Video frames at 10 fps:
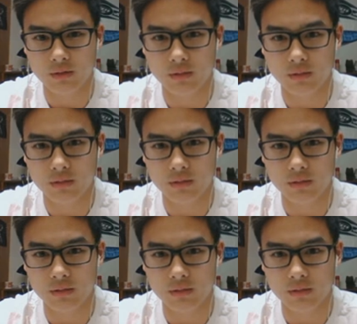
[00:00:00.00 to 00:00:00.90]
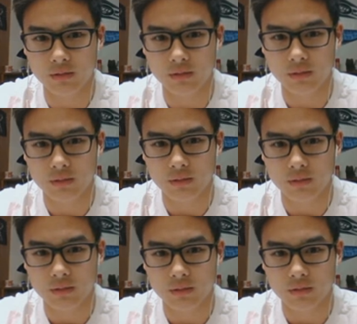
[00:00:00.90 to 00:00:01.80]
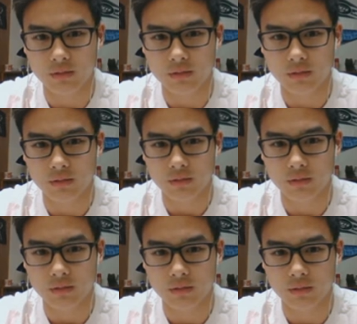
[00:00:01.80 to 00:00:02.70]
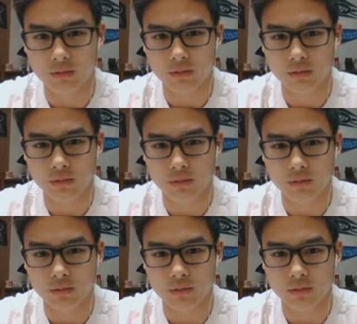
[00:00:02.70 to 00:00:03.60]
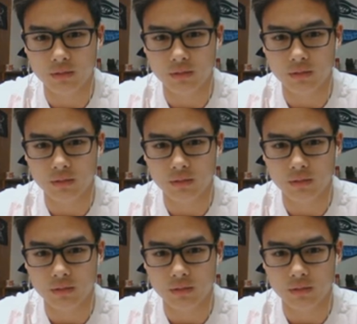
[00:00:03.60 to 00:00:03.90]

(no one is talking)